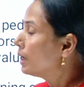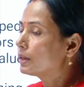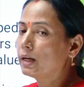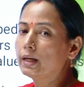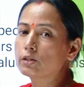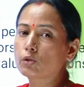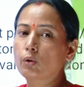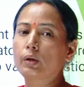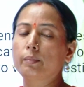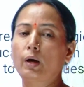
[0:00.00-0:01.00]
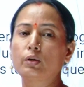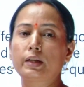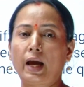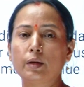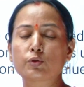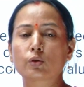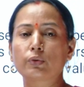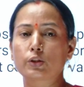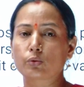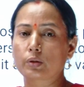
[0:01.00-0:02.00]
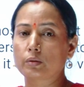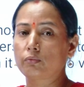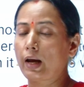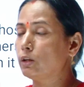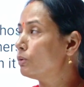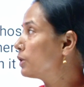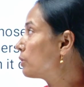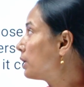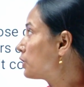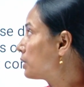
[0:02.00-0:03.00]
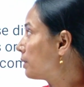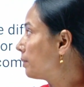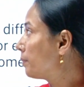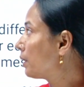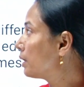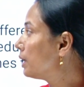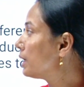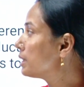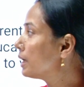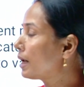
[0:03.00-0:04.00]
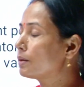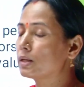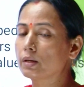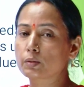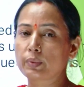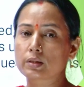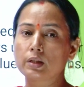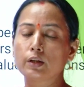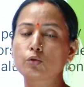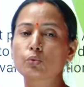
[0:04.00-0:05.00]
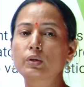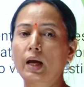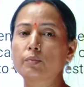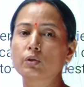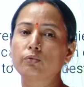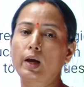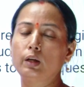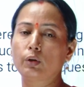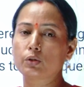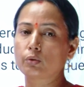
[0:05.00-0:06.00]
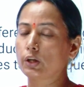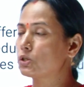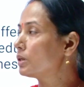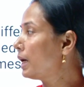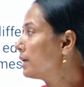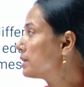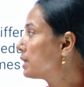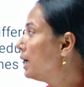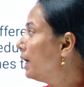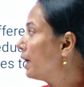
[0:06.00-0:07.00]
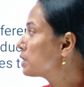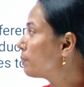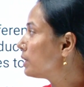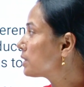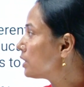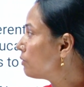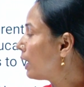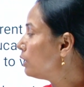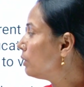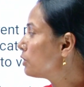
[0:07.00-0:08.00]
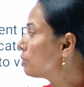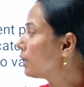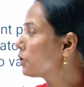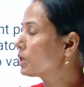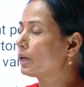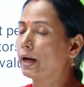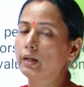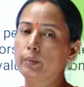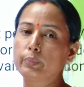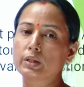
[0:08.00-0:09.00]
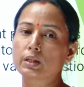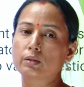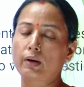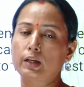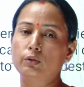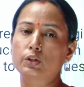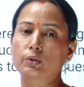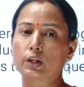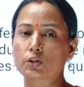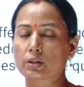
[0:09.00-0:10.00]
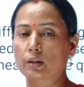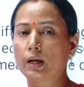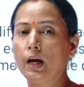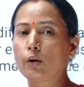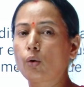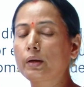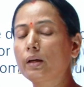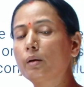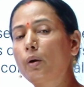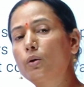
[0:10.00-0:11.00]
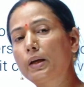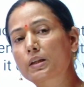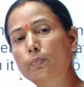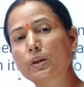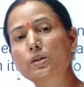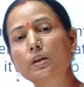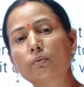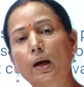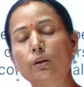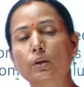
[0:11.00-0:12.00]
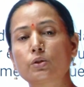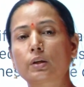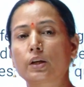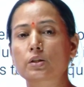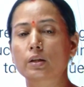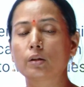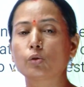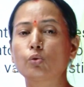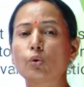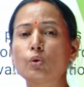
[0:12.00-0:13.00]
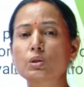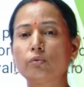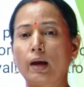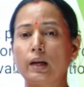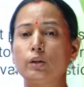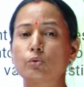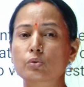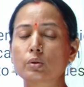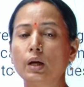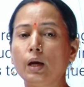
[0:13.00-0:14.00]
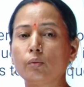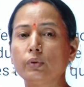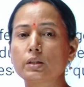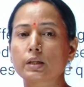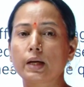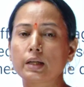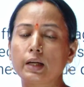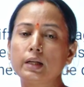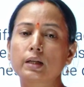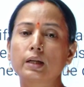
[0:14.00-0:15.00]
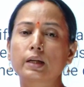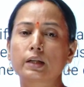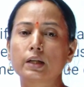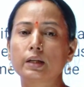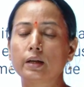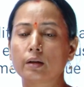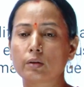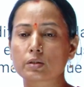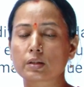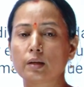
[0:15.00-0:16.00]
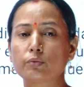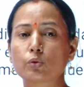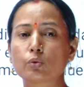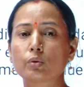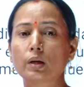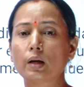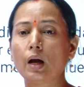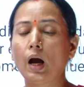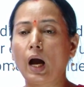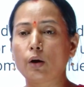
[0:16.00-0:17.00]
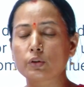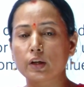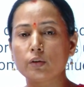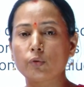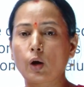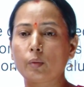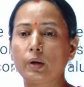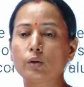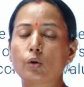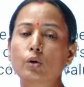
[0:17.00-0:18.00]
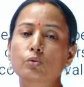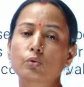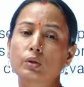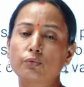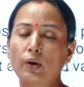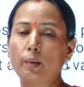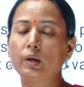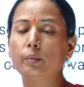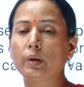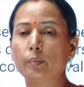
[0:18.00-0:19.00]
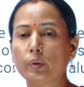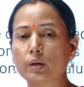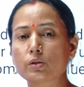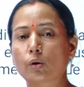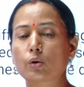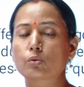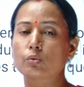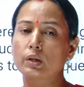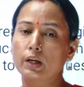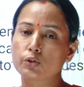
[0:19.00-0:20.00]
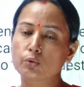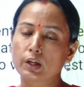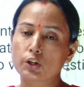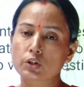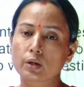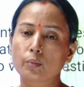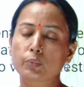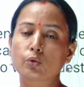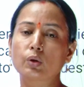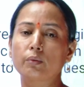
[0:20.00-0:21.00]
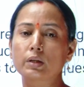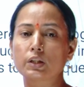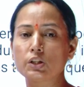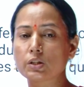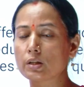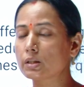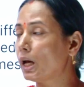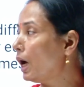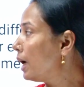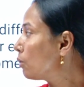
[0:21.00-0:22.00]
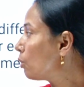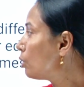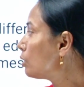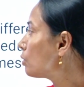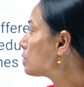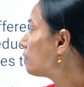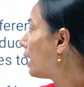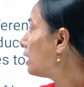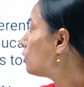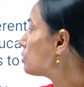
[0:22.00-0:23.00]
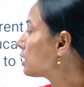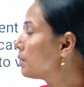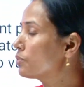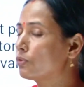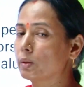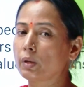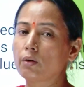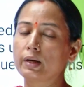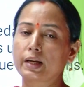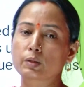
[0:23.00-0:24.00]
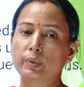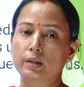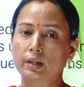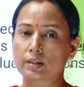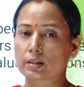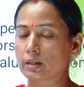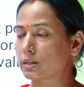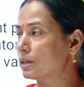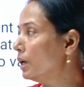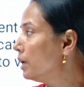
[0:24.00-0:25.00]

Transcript: Then let us talk about types of value education. Here there are especially two types of value education, that is explicit value education and implicit value education. Talking about explicit value education, those values which get inculcated in ourselves through the outer environment or through the family members or through the education, through our teachers, and all those values comes from our experiences.